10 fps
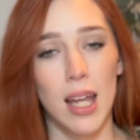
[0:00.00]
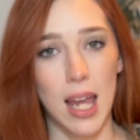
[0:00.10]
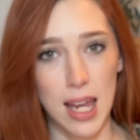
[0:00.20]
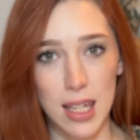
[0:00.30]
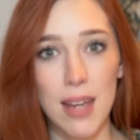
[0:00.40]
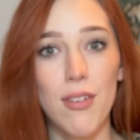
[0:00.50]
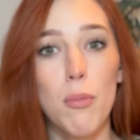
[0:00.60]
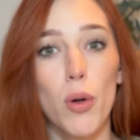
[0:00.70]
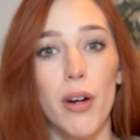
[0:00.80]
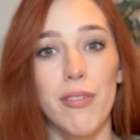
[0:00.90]
and give it
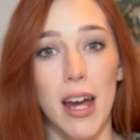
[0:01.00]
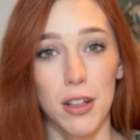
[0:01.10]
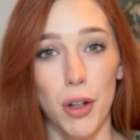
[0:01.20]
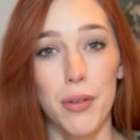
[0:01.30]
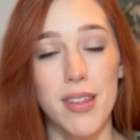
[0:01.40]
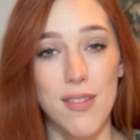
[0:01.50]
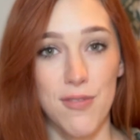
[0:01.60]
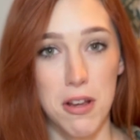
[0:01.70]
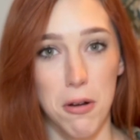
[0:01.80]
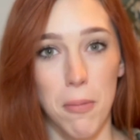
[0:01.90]
more of that cozy
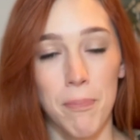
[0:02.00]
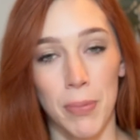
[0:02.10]
feel.